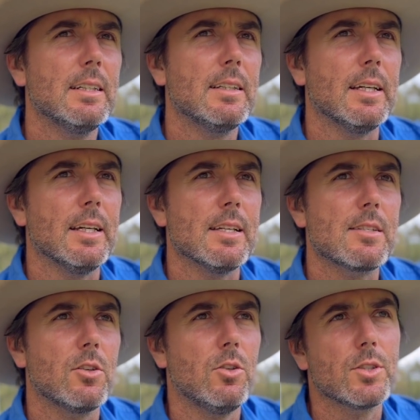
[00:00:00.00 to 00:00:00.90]

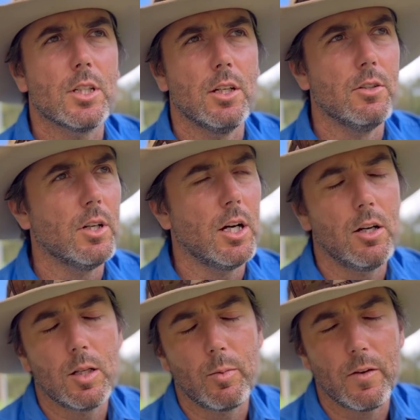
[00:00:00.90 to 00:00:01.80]
There's also a
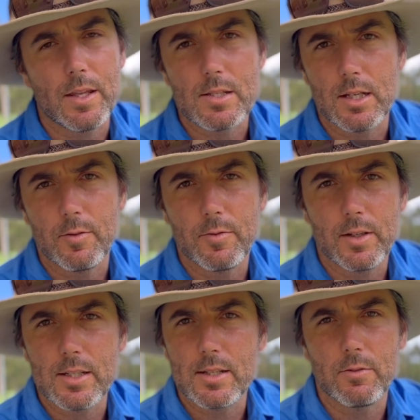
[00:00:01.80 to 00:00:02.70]
whole heap of other stuff,
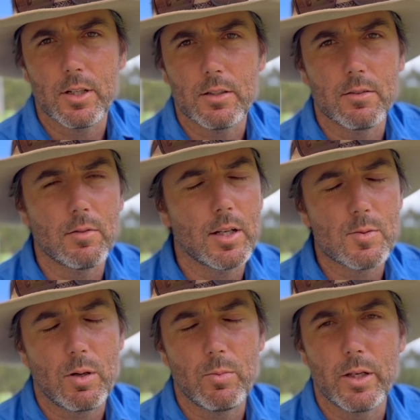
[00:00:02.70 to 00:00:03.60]
as everyone
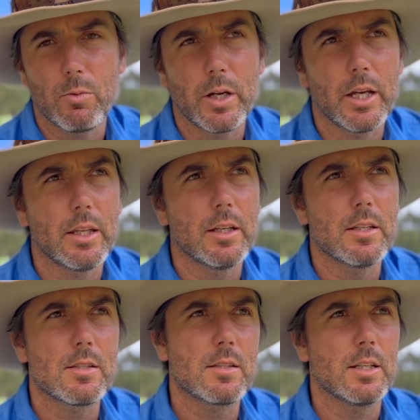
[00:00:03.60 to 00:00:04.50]
has probably aware.
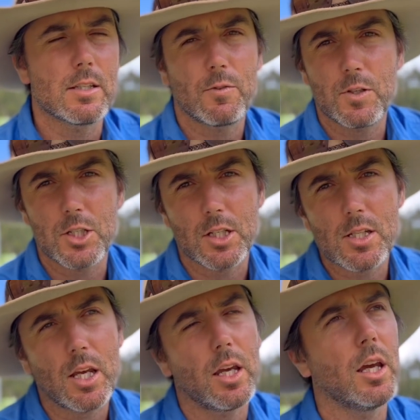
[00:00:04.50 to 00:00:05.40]
There's phishing
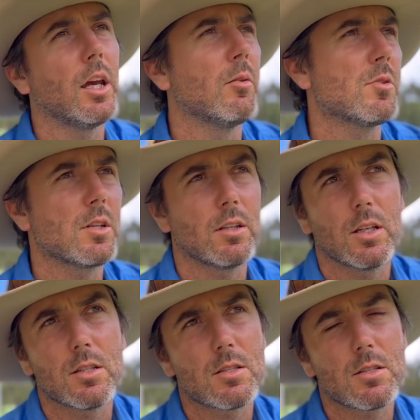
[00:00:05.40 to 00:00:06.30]
scams, and
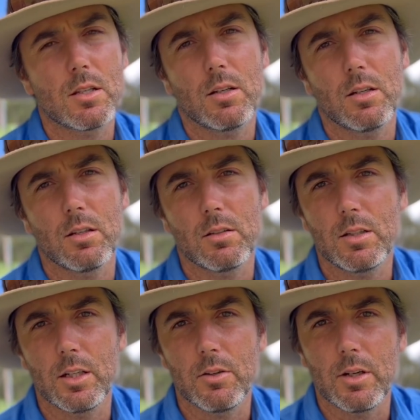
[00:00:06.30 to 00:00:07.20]
there's
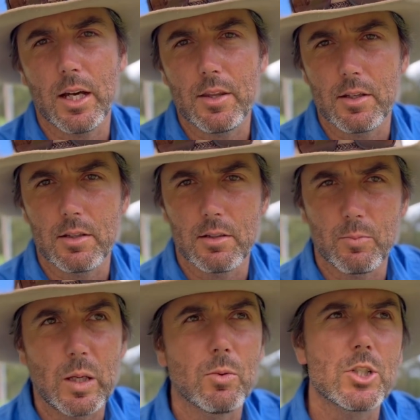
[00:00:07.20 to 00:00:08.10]
you know, other
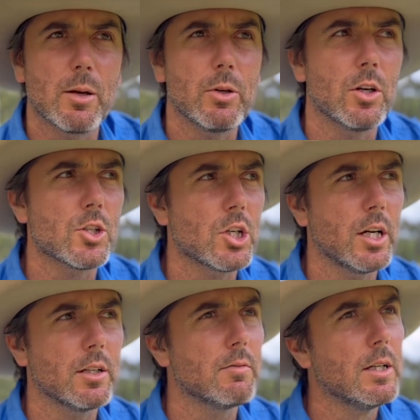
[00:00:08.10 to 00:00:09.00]
people jumping on
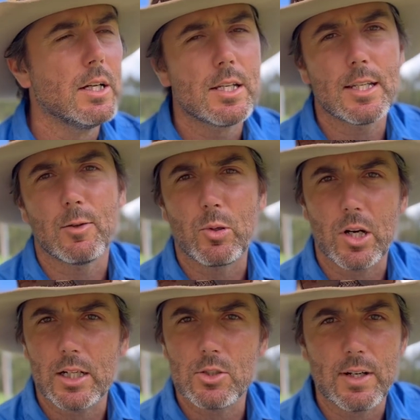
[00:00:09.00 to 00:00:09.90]
trying to sell
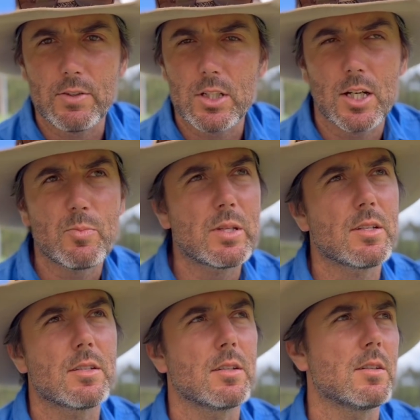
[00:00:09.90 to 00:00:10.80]
products or advertise
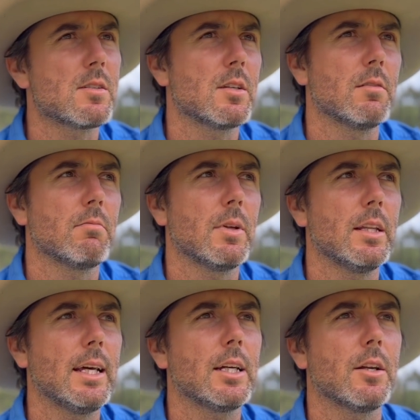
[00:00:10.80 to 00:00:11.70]
businesses and
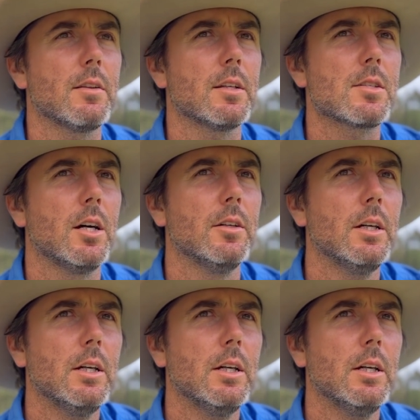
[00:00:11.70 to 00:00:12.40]
that kind of thing. So